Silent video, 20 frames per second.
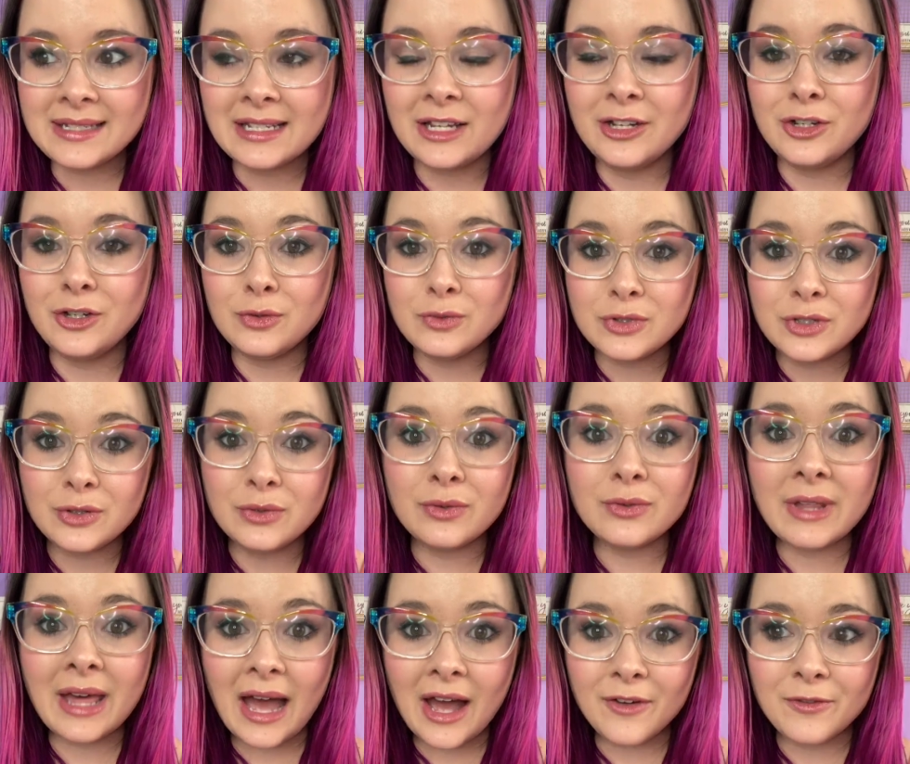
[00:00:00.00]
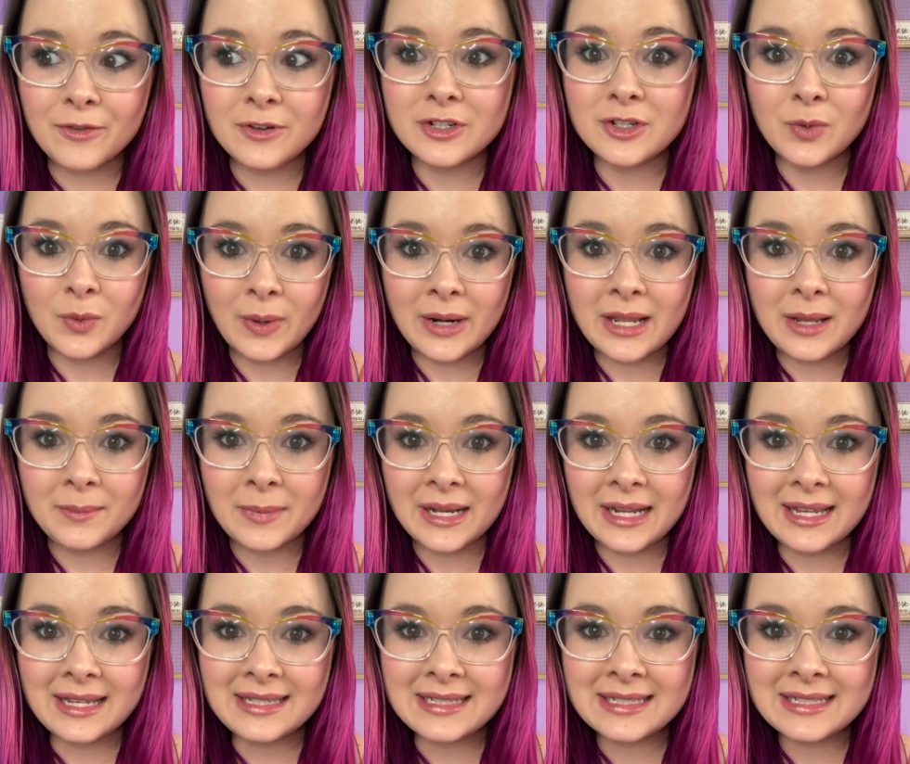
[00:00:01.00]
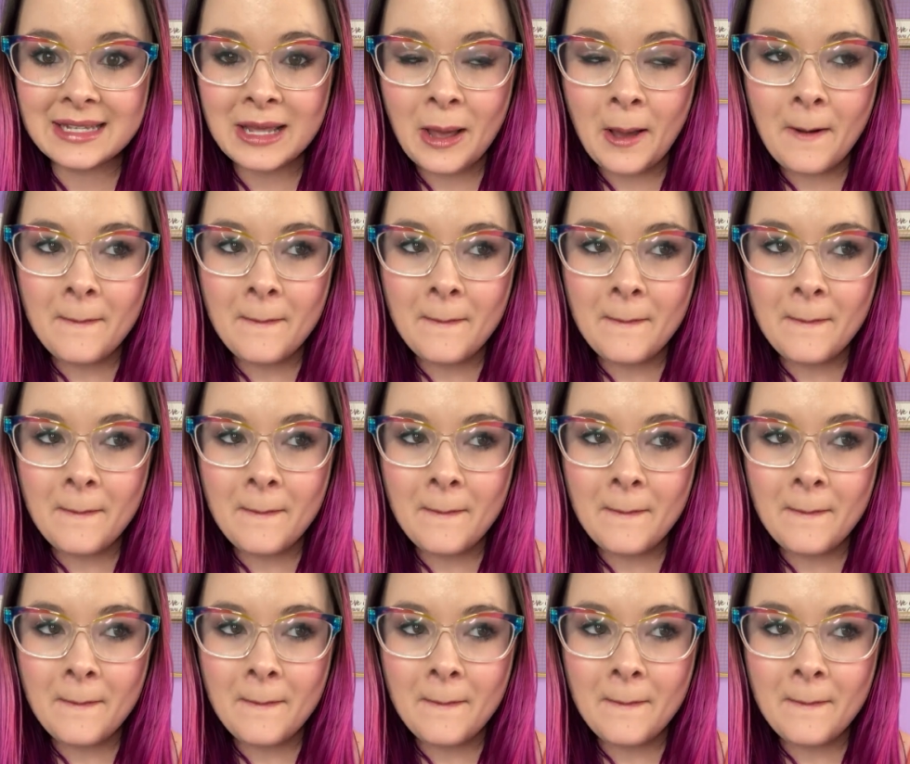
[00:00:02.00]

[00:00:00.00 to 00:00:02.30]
and you do that for 20 minutes,